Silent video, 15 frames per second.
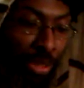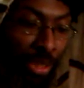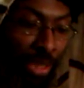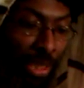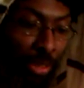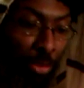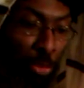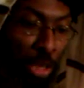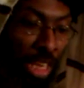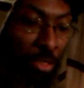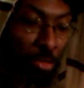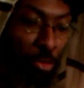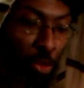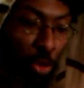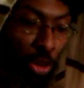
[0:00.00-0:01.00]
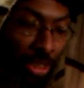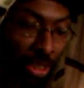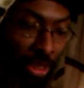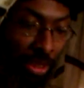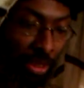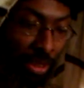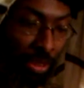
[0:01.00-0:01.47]
it
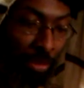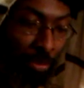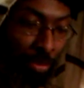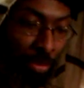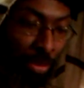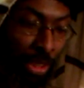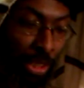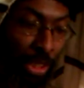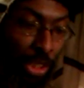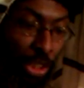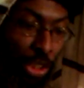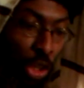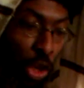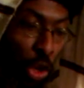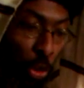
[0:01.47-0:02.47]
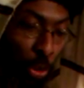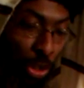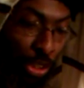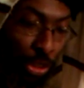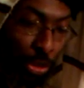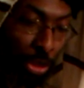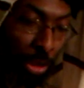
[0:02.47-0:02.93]
reinforces the
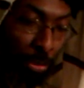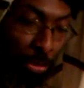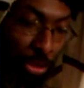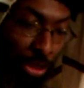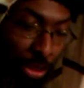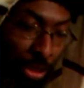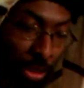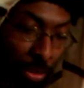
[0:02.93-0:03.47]
Holy Scriptures.